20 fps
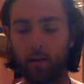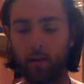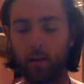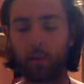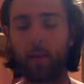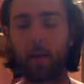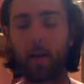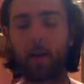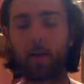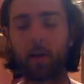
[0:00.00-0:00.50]
like
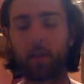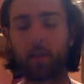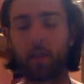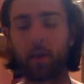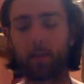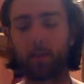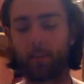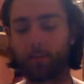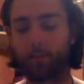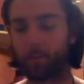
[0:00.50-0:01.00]

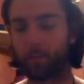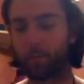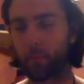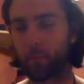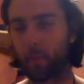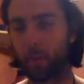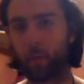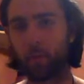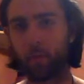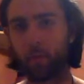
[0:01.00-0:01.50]
magnetite,
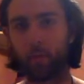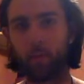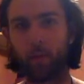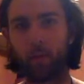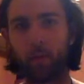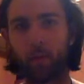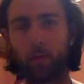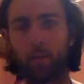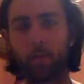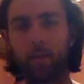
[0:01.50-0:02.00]
where if you
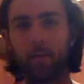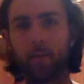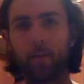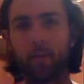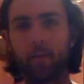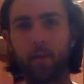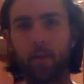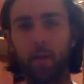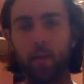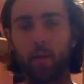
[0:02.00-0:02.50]
build up
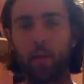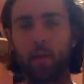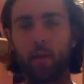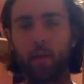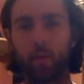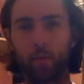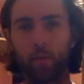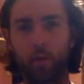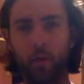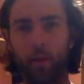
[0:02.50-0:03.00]
enough
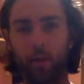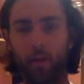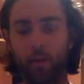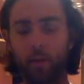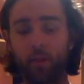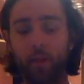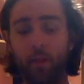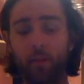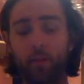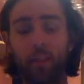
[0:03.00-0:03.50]
thermal
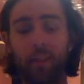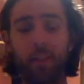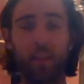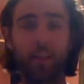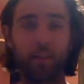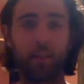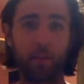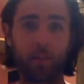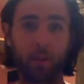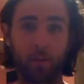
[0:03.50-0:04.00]
energy, it
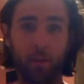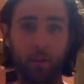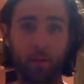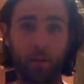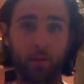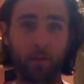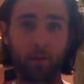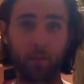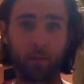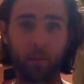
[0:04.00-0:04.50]
allows it to
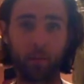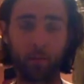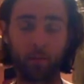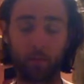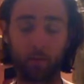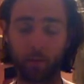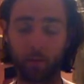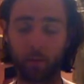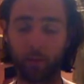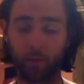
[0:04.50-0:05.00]
pulse through.
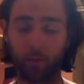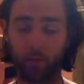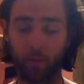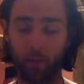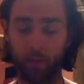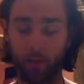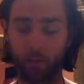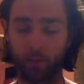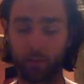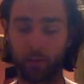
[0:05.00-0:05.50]
It
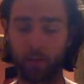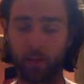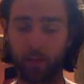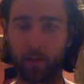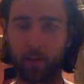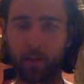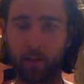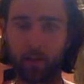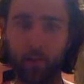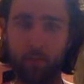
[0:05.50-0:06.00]
becomes a
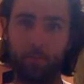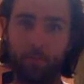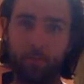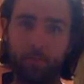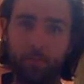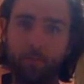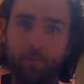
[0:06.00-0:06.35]
conductor then.